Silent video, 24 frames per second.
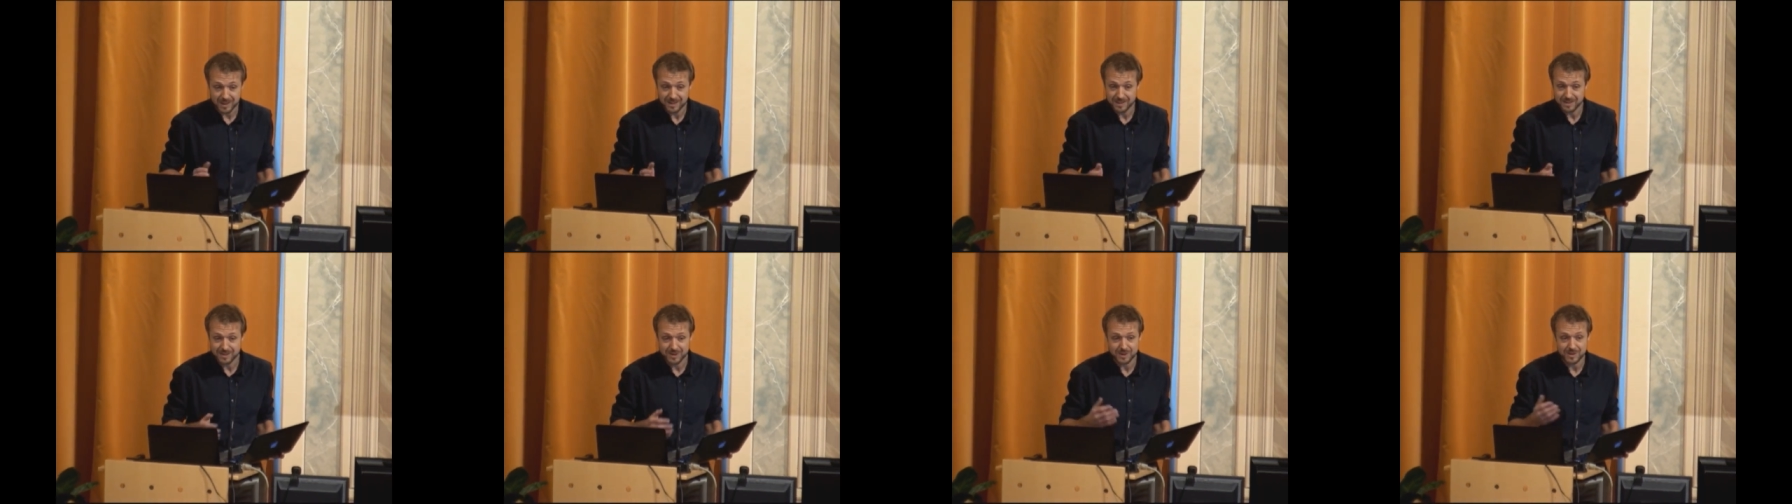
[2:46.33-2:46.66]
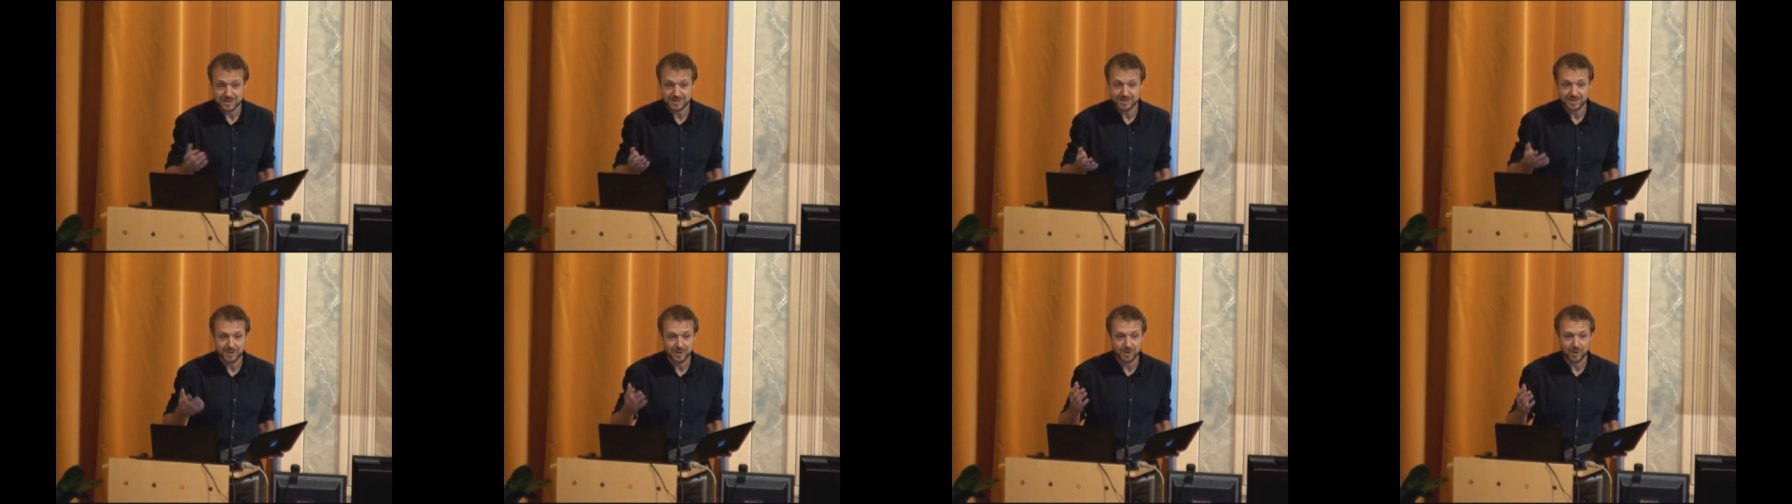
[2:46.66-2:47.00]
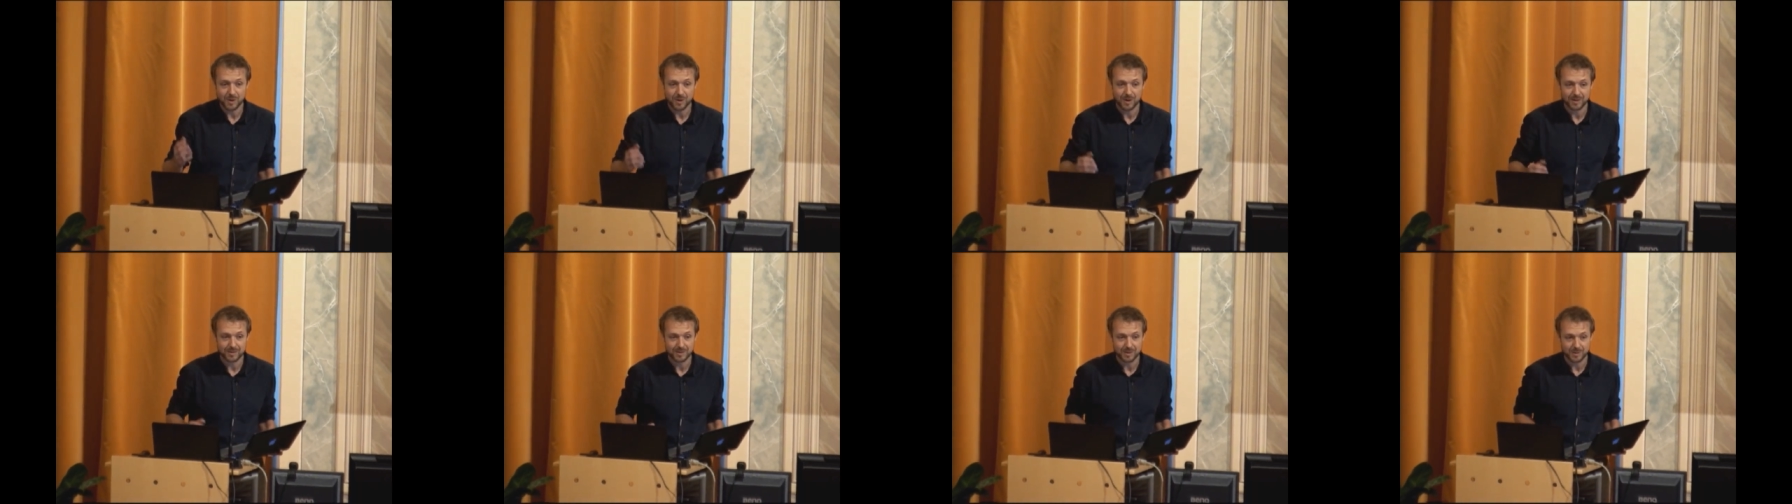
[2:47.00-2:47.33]
just go
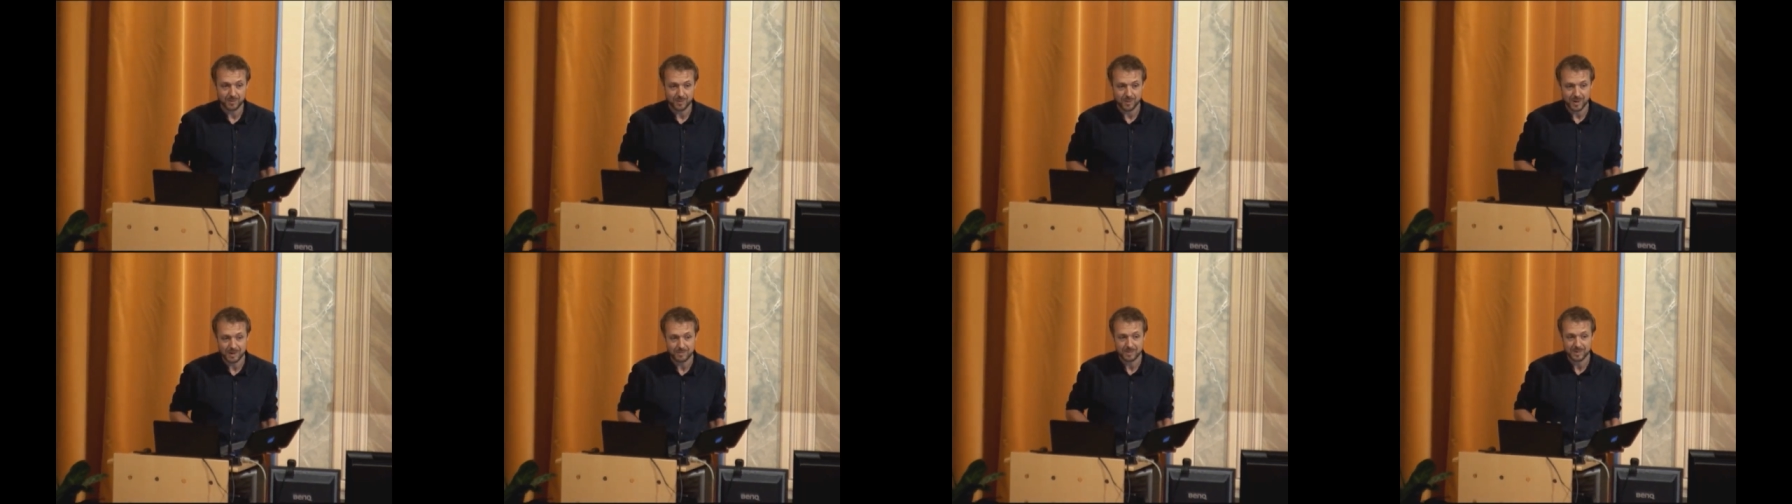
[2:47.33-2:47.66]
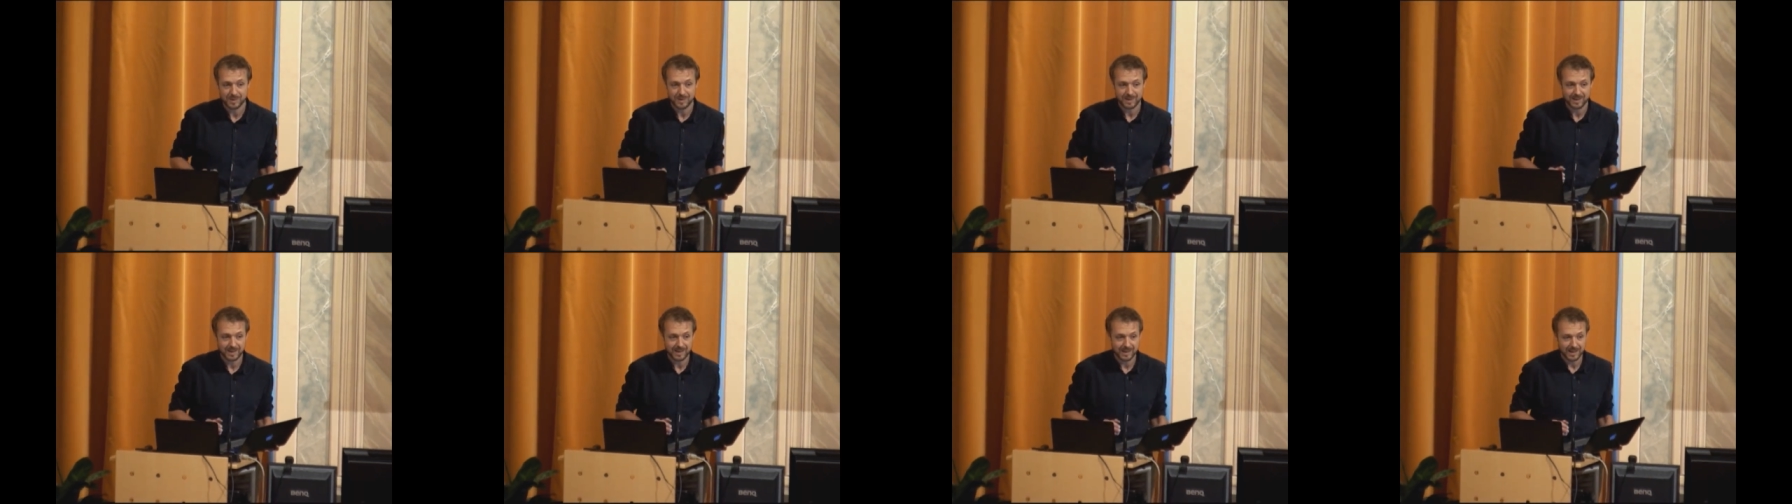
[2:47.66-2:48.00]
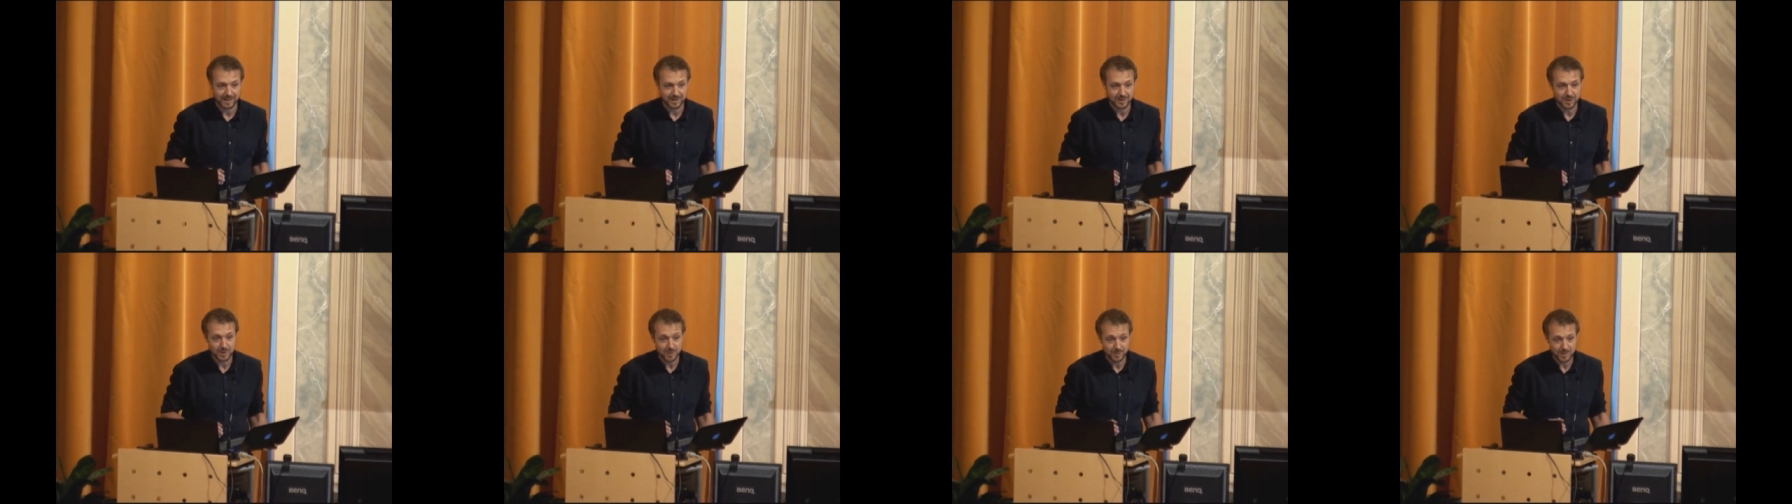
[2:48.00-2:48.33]
on the web and
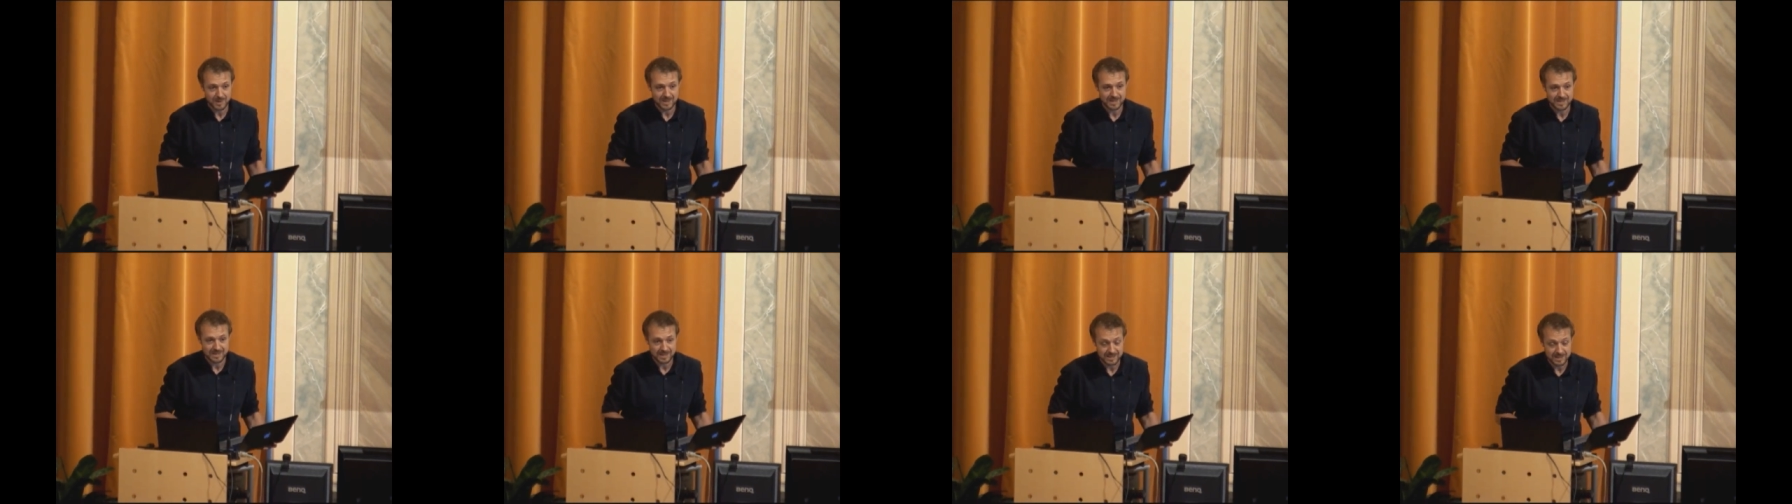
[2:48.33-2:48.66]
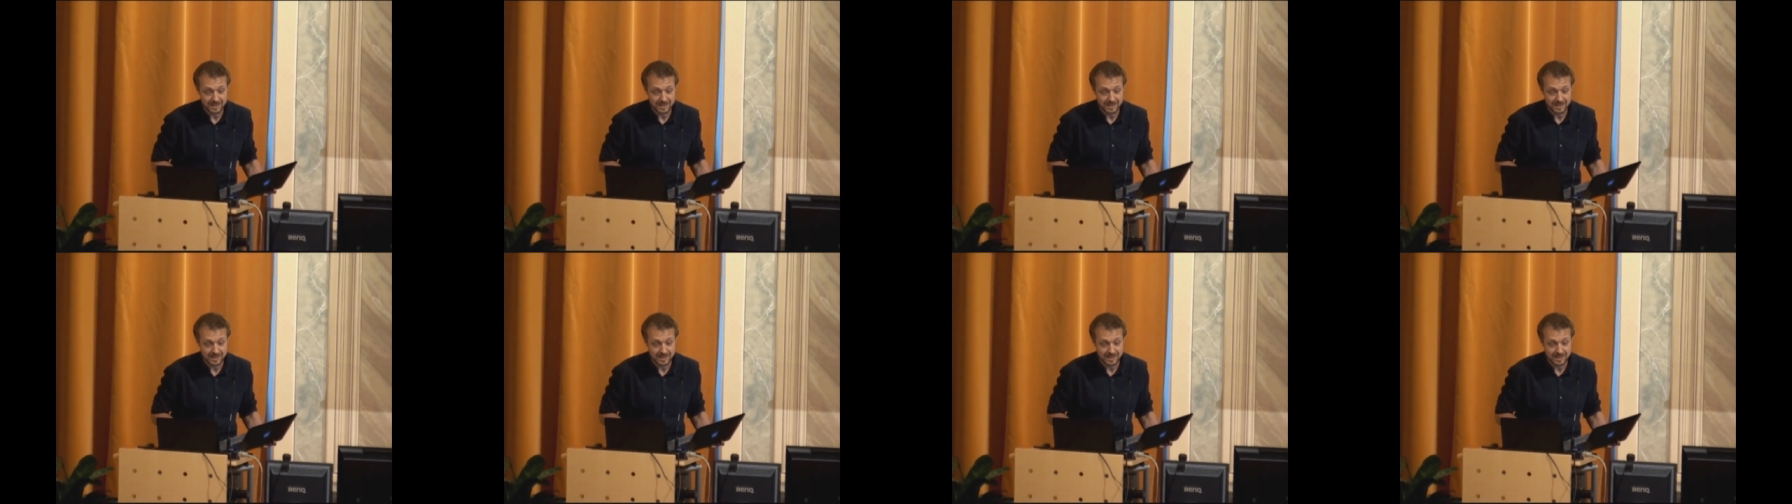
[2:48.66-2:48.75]
you will see